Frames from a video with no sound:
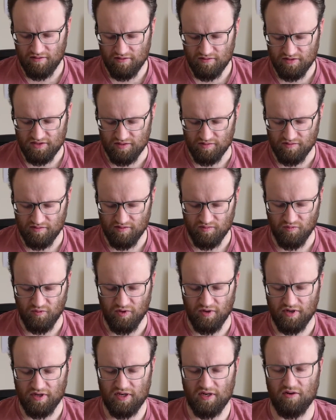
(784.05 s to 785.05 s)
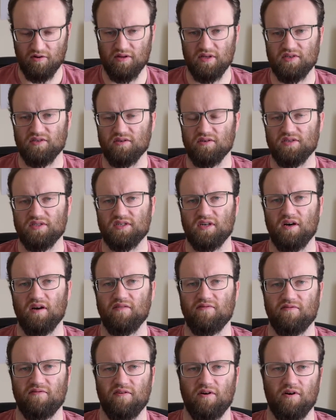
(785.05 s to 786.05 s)
some of them working and all that sort of
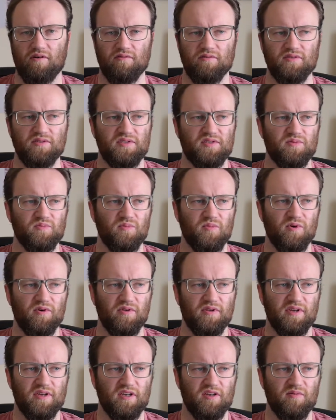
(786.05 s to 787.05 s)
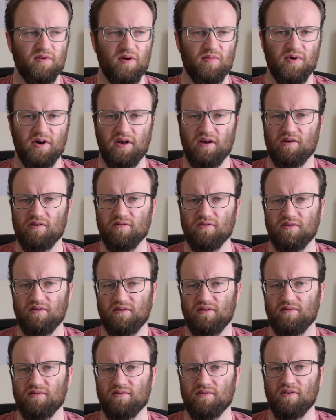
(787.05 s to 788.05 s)
stuff, I was more thinking about my health
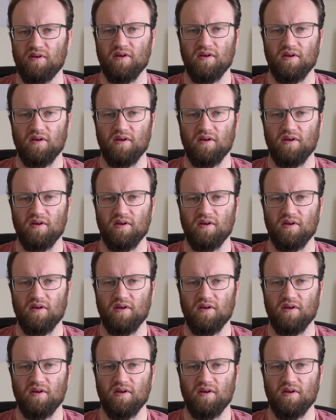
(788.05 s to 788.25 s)
and